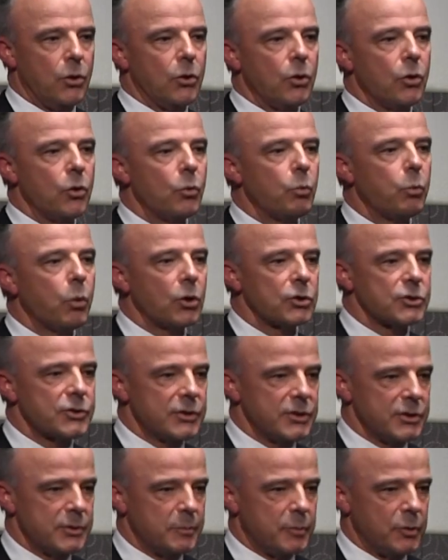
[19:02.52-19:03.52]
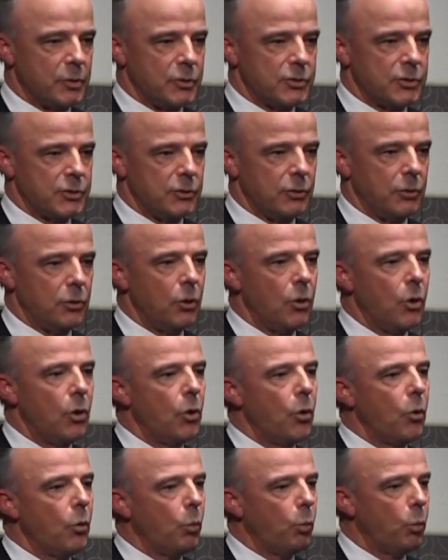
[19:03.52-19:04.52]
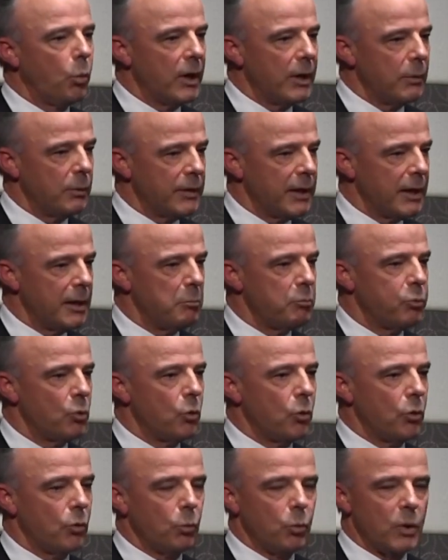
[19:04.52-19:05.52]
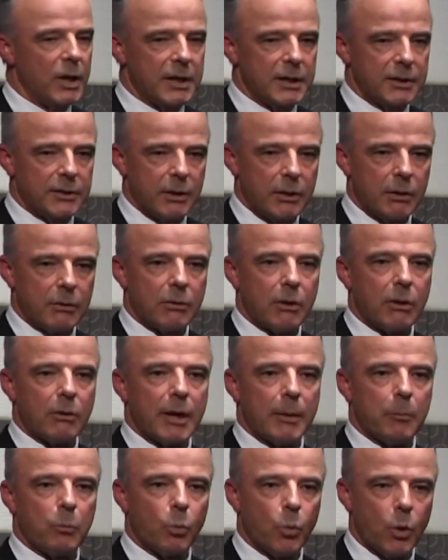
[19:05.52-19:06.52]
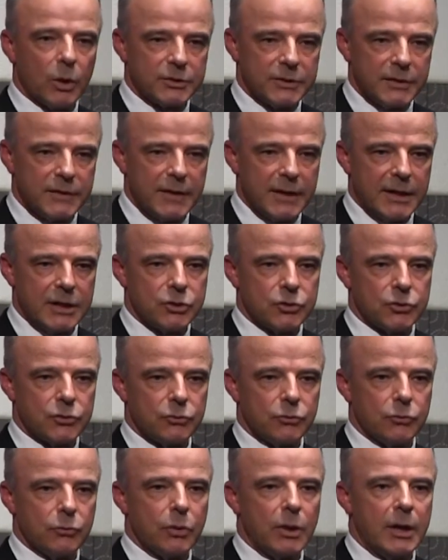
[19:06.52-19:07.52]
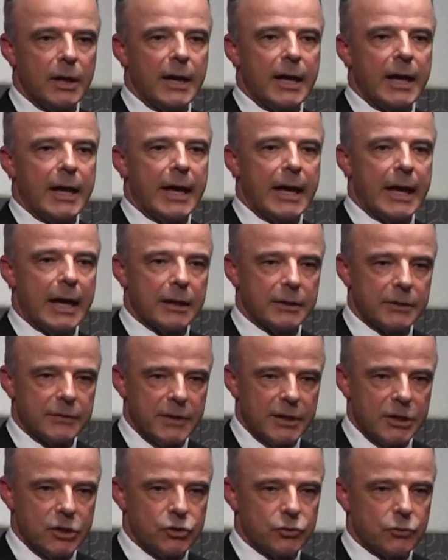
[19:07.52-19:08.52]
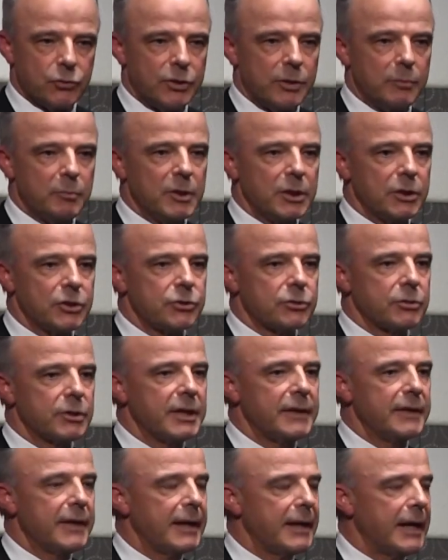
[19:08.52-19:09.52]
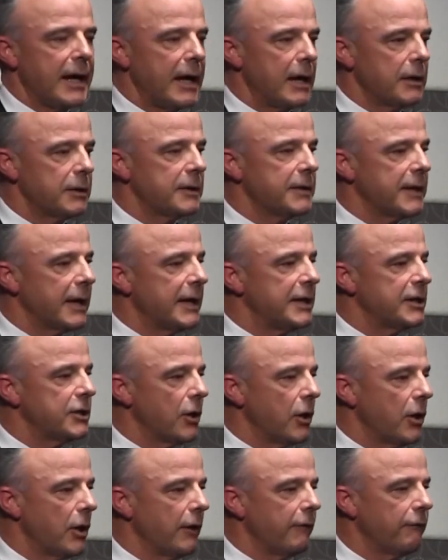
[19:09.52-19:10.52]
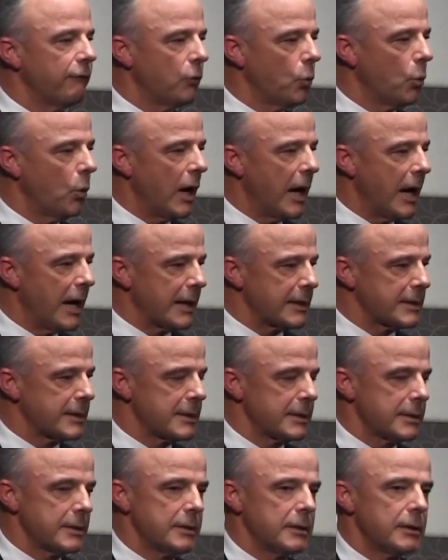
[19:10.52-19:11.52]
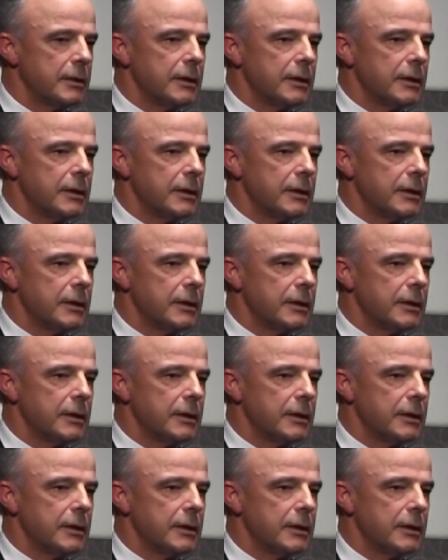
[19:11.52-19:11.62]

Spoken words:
Who was this person? Where were they born? Where did they grow up? What did they do? How did they join the military? And then how did they die for us?